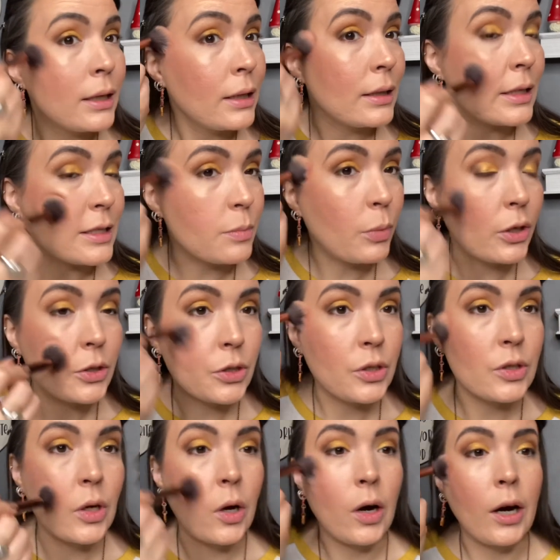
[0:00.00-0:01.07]
these
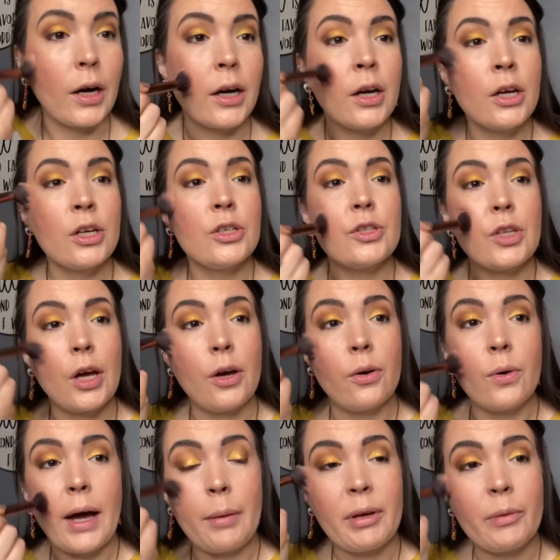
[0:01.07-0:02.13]
blushes are. So,
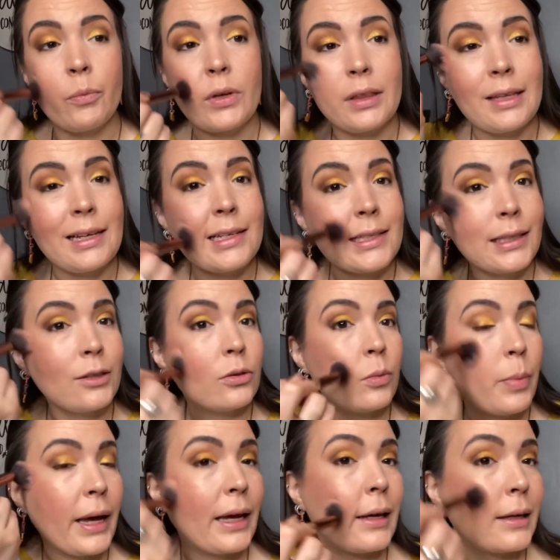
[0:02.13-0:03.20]
I mean, with these little
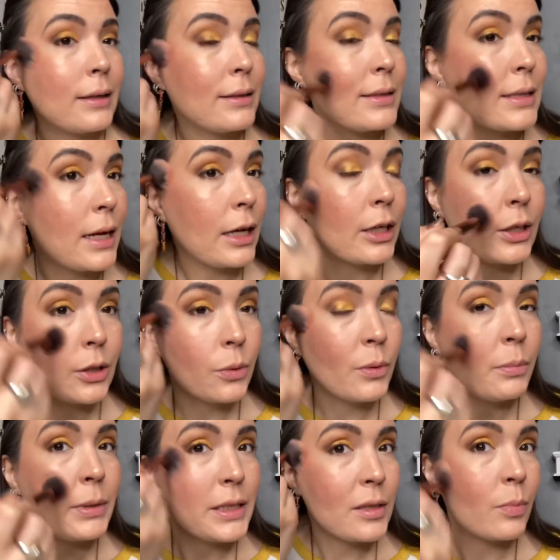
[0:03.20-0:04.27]
pans, you would
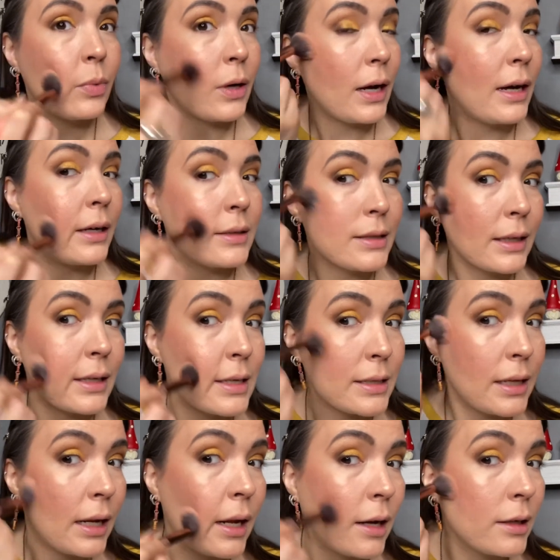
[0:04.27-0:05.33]
be surprised. Like I
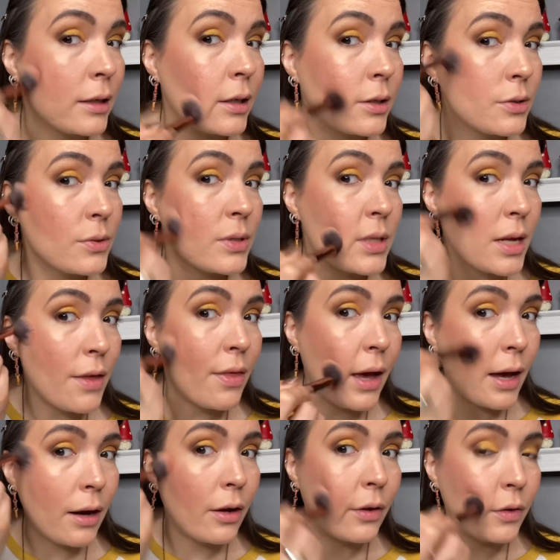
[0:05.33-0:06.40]
said, I used
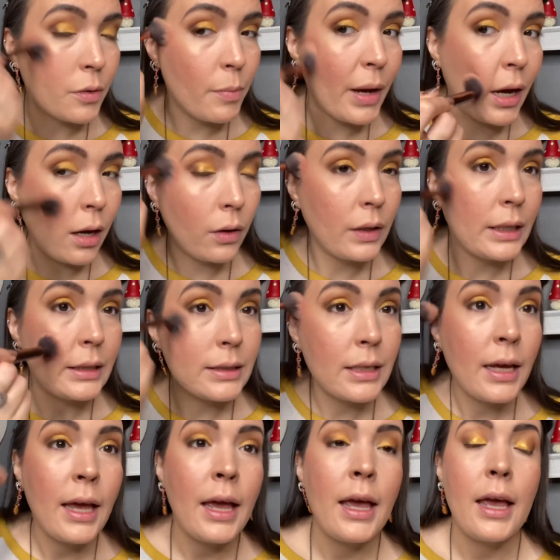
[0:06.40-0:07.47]
that other palette
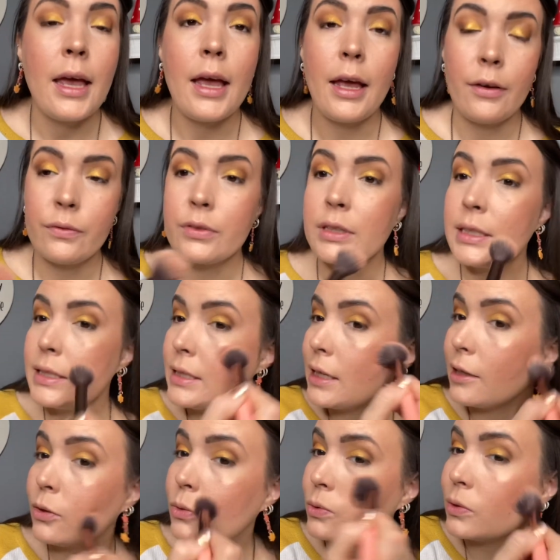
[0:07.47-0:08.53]
every
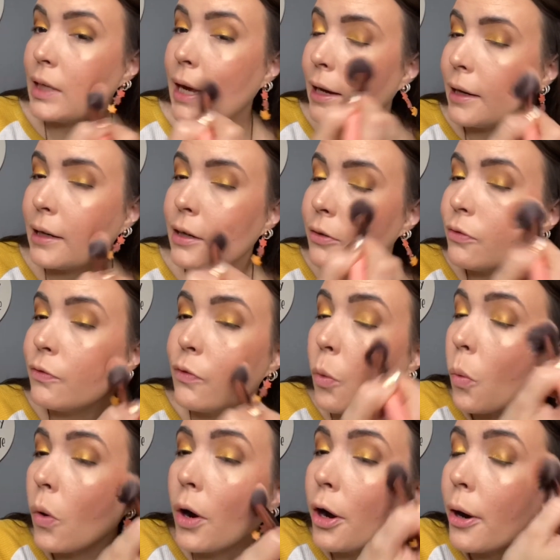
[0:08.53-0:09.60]
single day
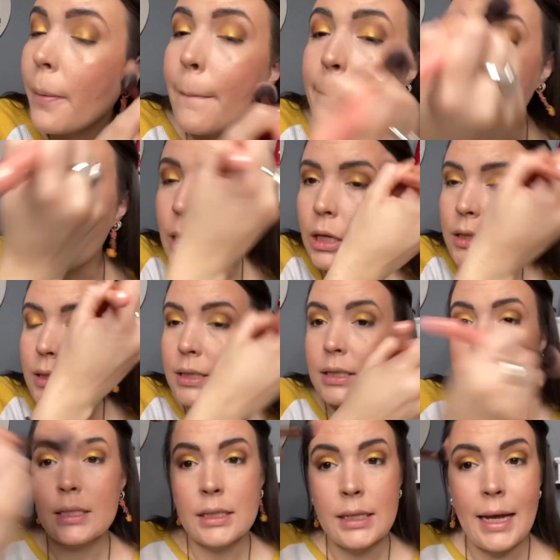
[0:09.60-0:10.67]
for
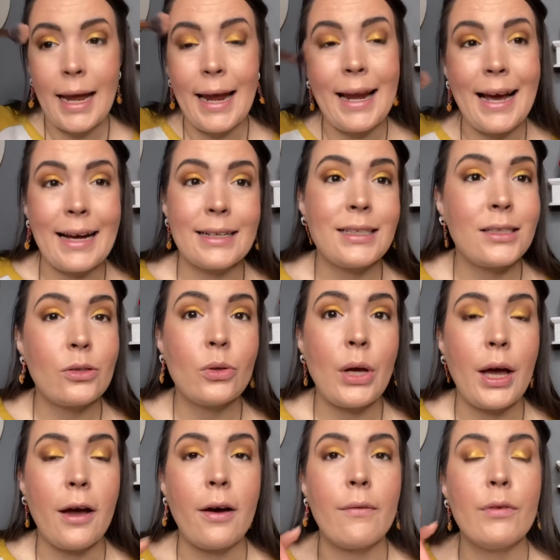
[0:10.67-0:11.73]
months and I still
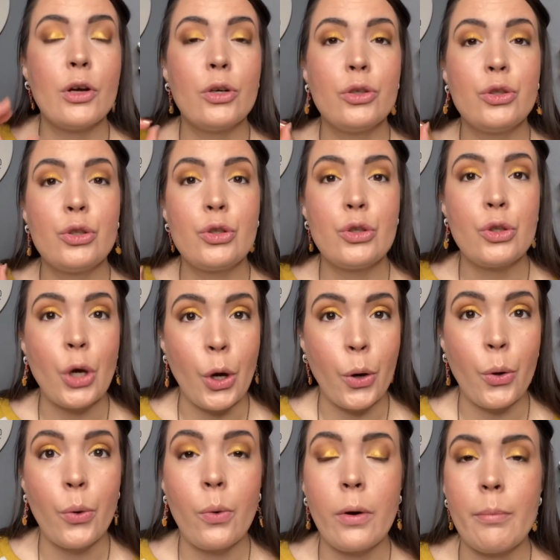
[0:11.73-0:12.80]
have
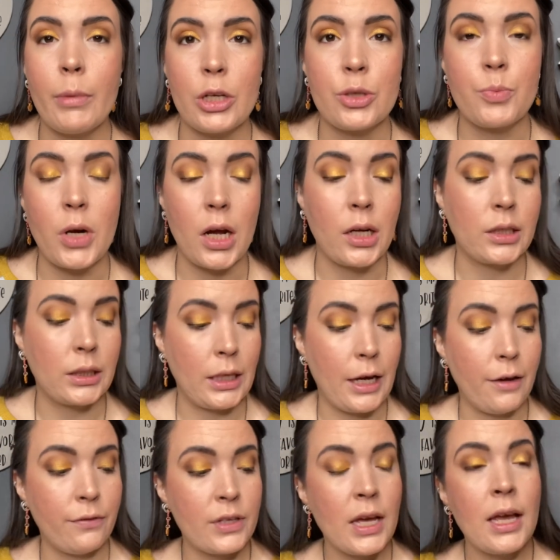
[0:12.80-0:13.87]
so much product
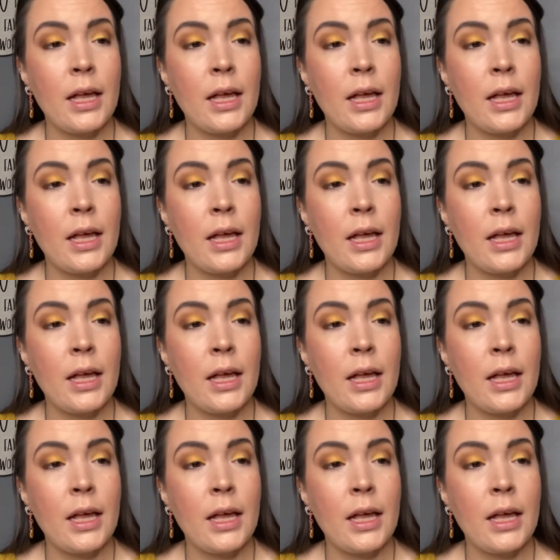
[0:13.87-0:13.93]
left.